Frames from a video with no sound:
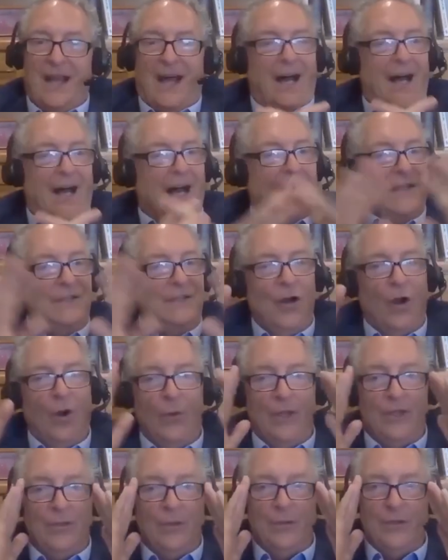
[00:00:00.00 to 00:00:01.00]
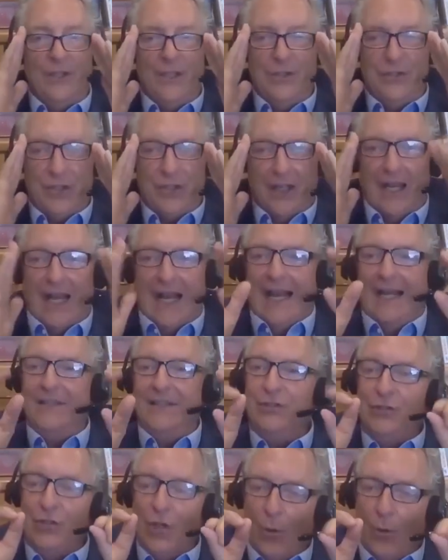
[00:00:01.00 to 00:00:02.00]
I know Indonesia, I
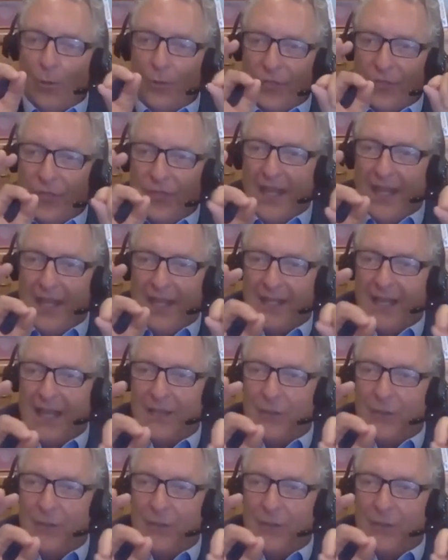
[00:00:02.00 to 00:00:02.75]
don't think